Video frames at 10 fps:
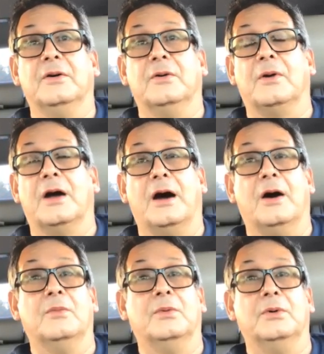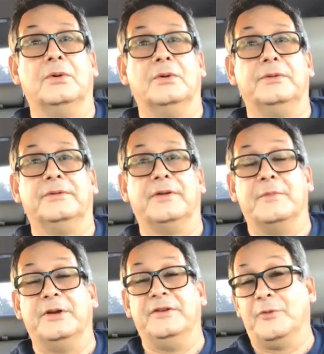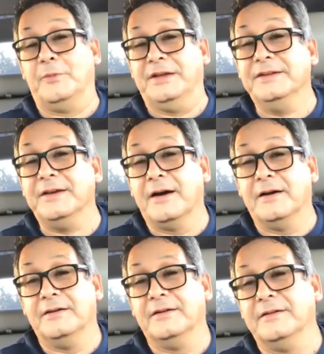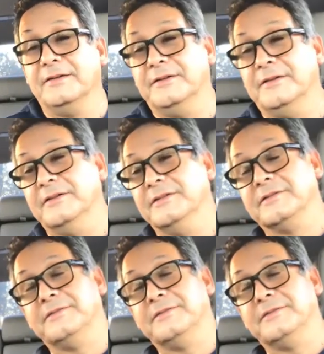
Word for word: Or how would somebody from India, you know, mm.